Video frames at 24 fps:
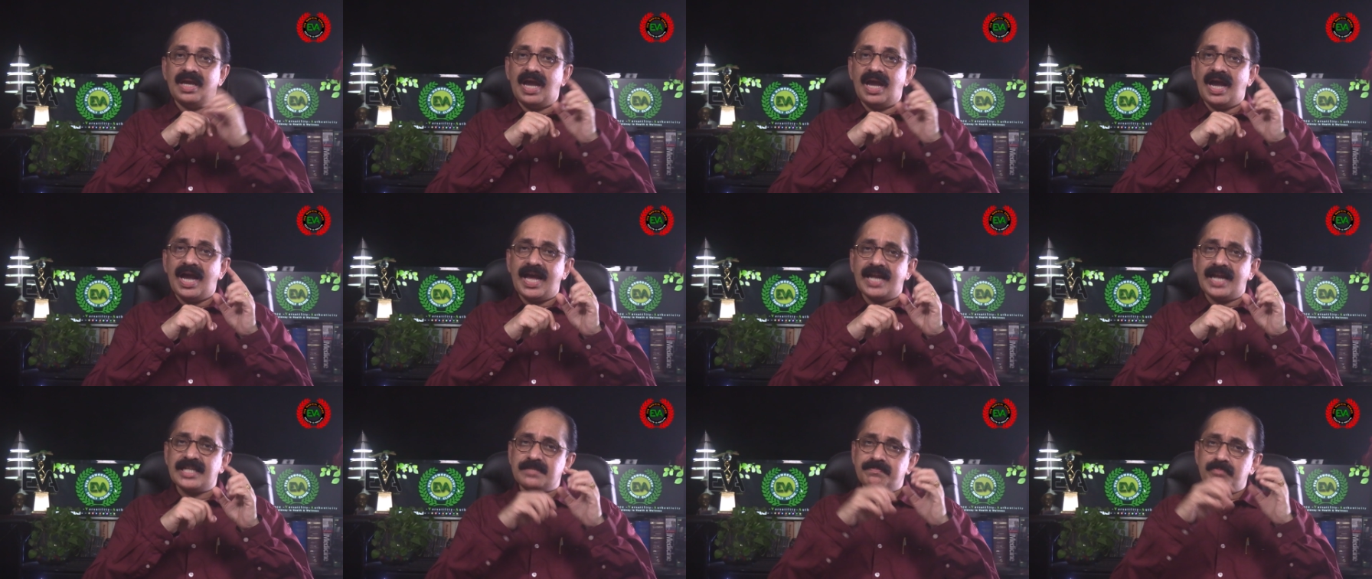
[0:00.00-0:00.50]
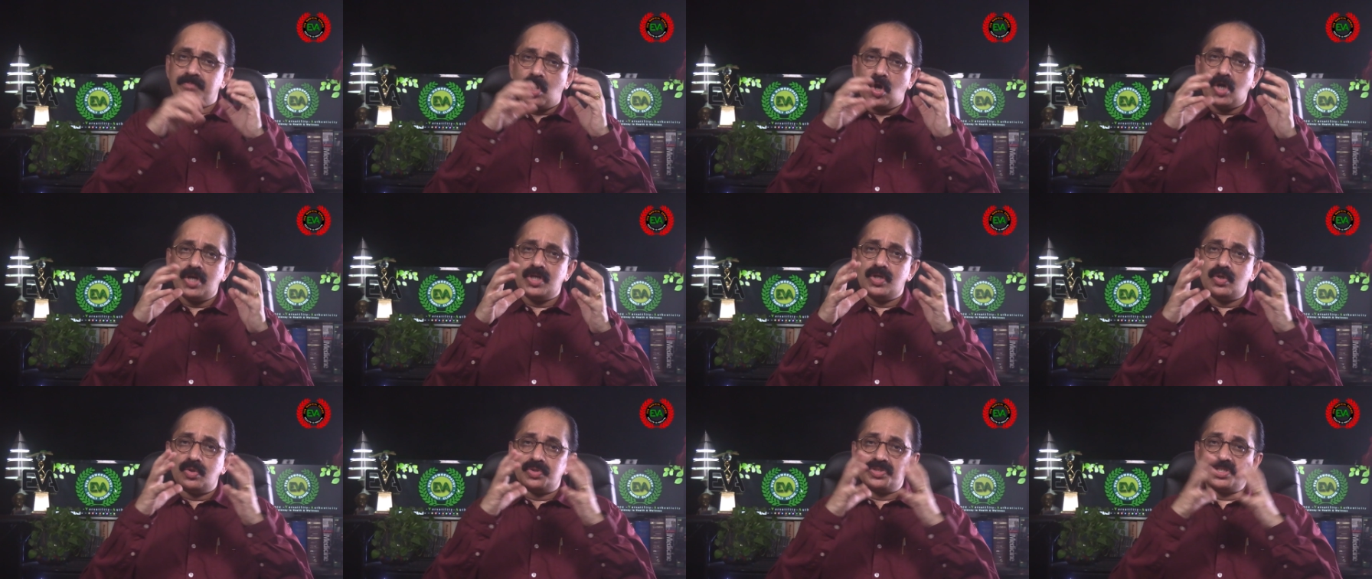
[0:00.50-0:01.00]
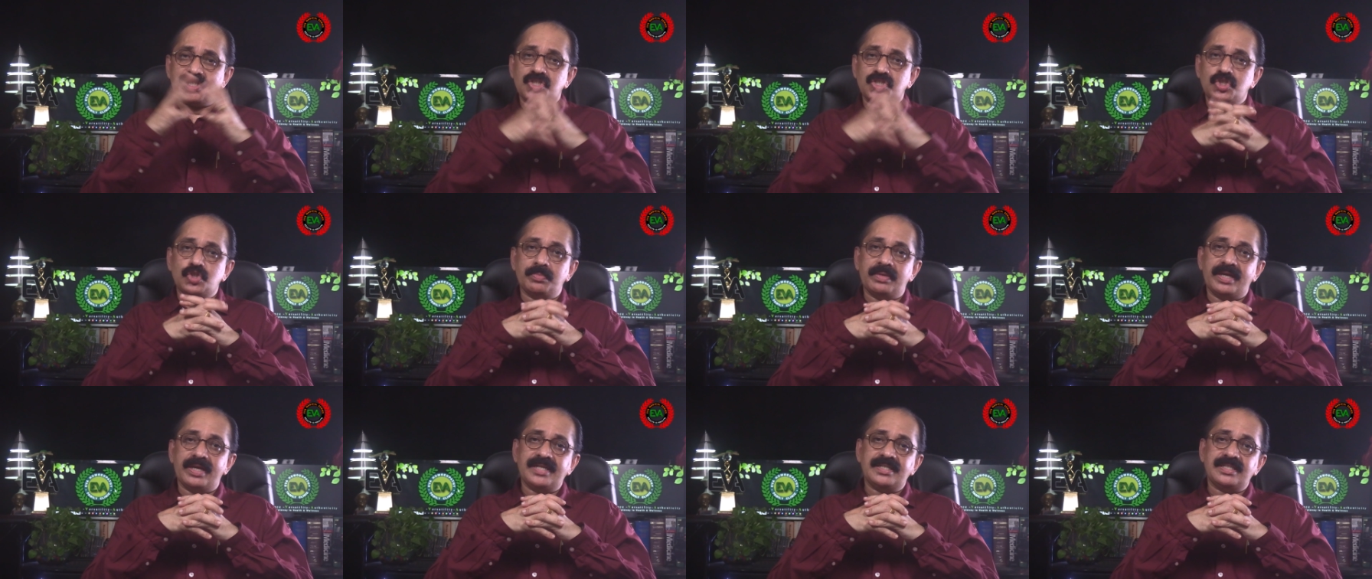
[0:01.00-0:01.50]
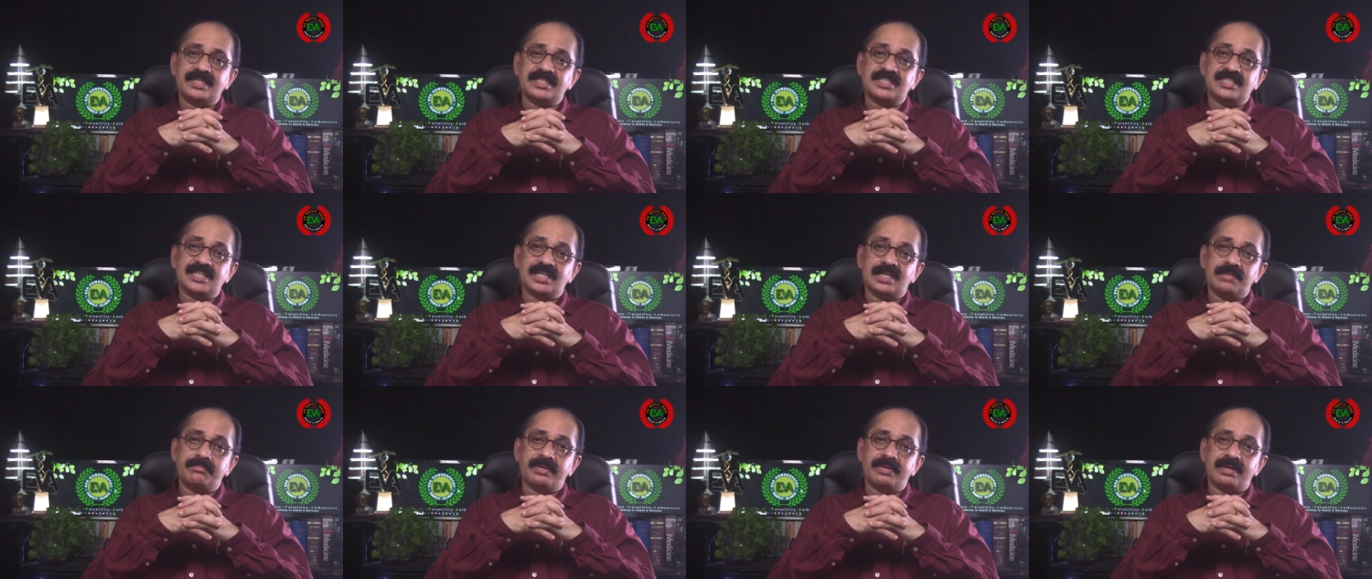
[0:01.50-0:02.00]
And small doses stimulate the
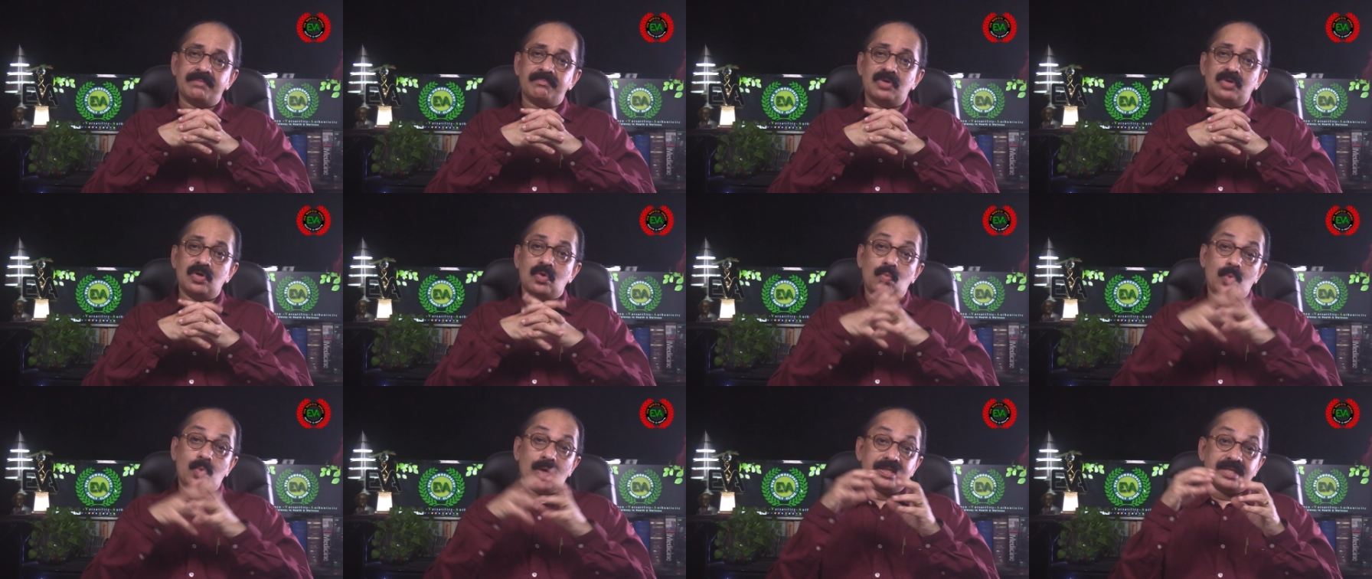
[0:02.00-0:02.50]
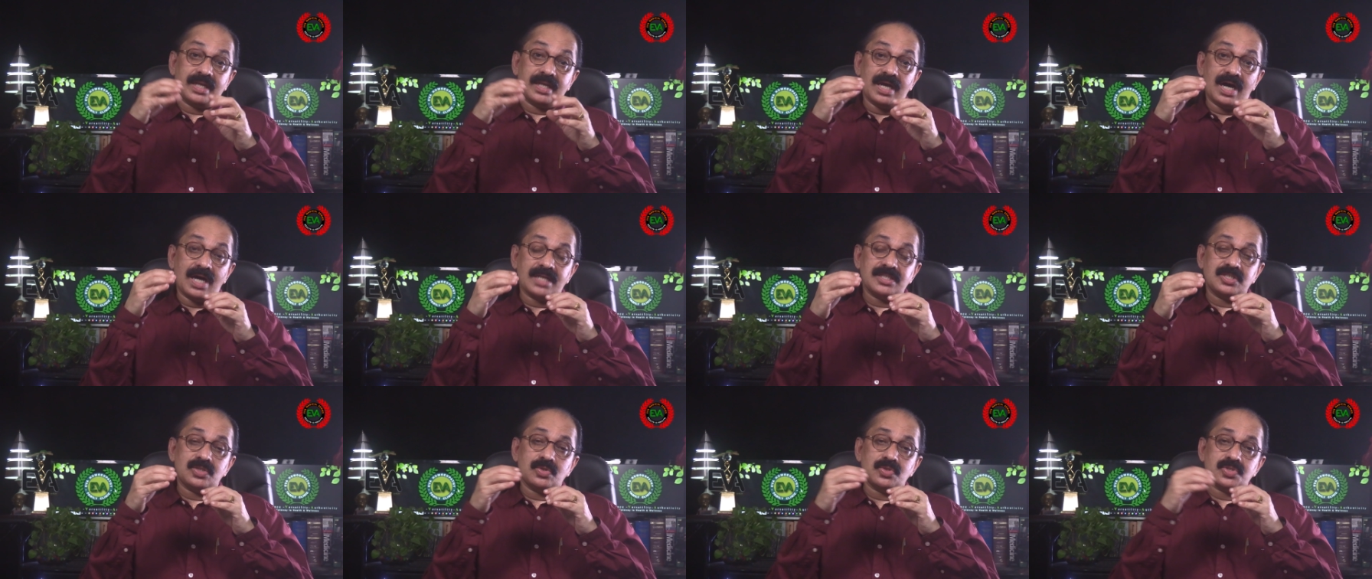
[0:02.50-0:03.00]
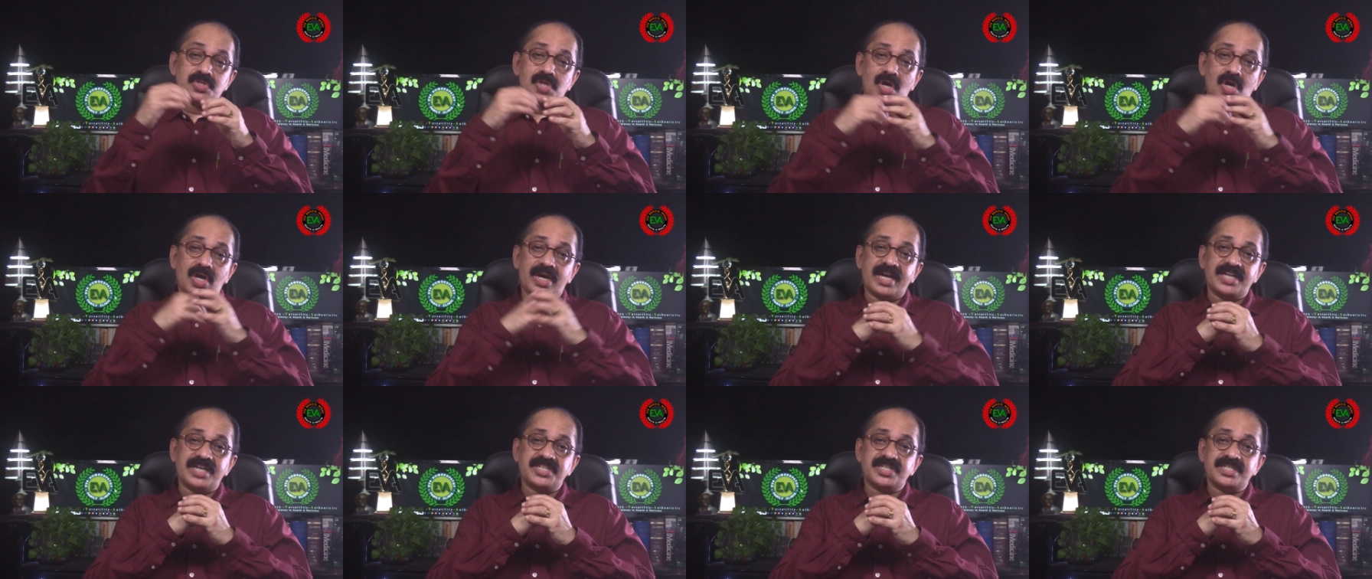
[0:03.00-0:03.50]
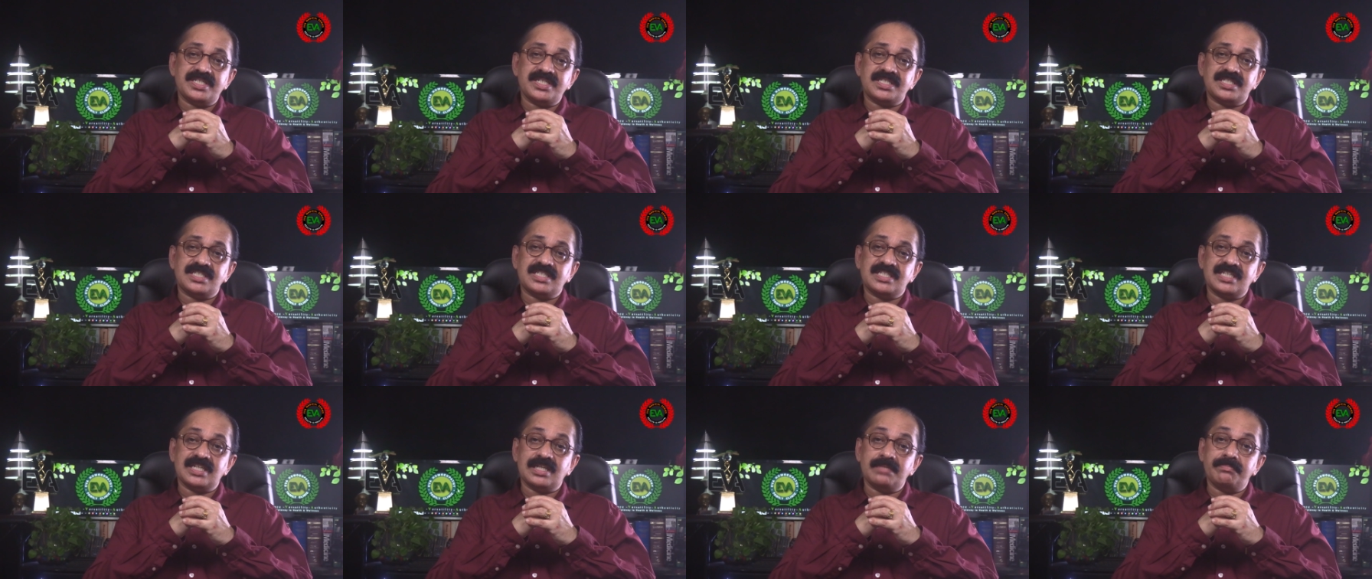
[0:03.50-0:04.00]
cerebrum, while the large dose occasions
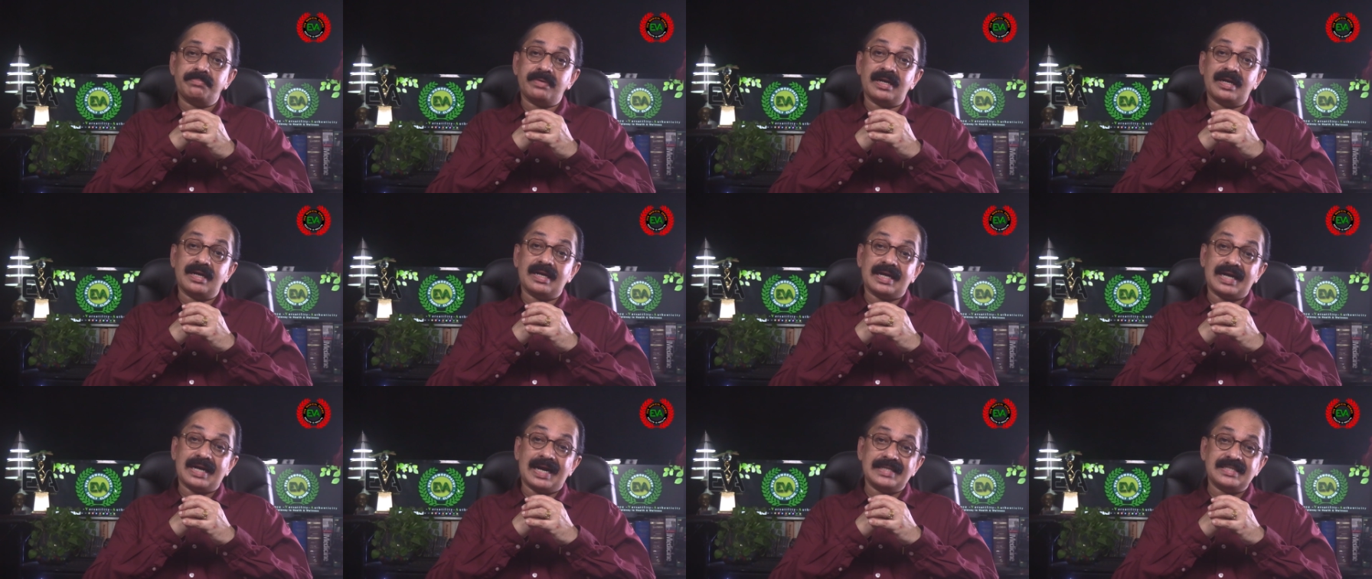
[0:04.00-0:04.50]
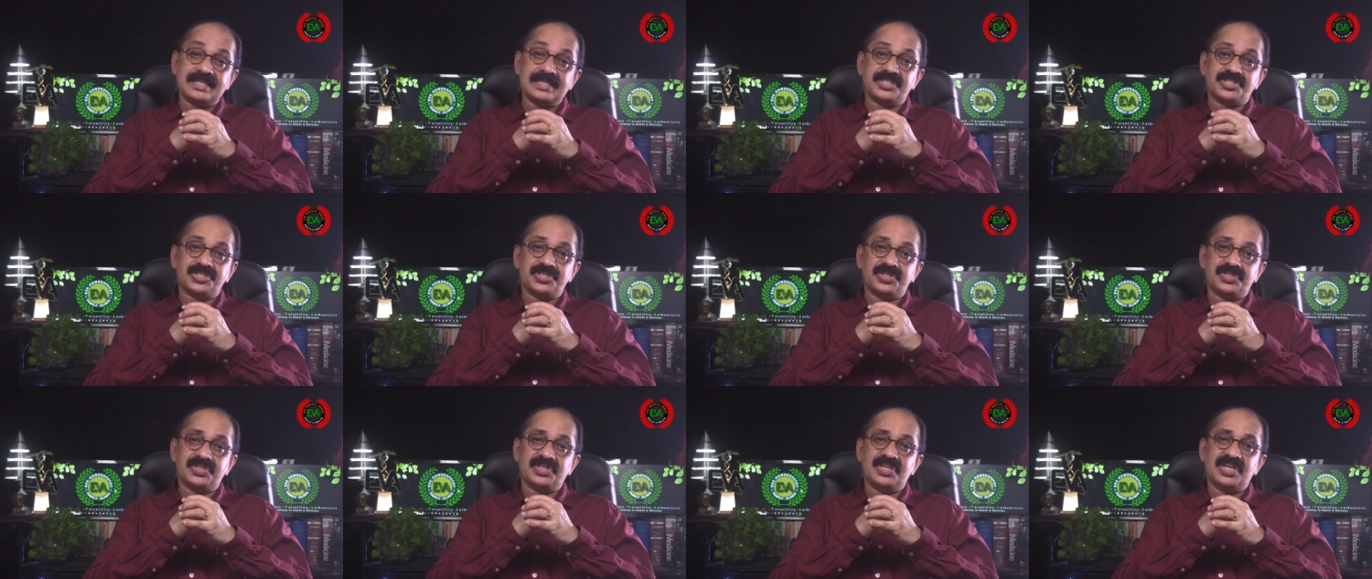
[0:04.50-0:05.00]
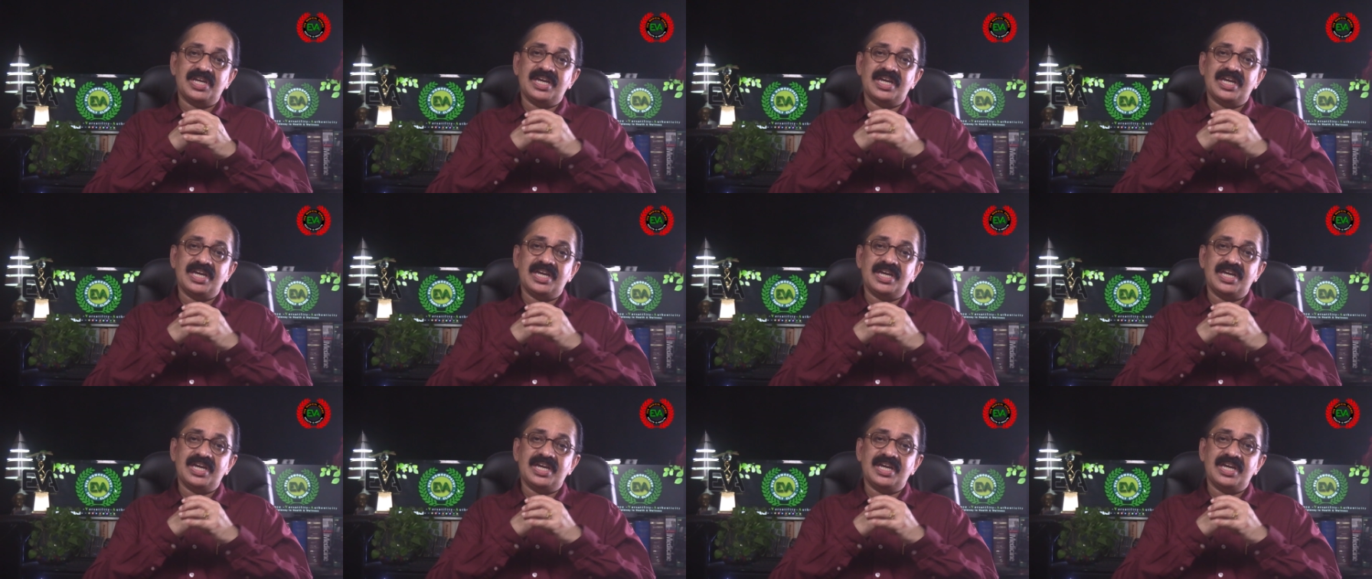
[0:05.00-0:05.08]
cerebral congestion,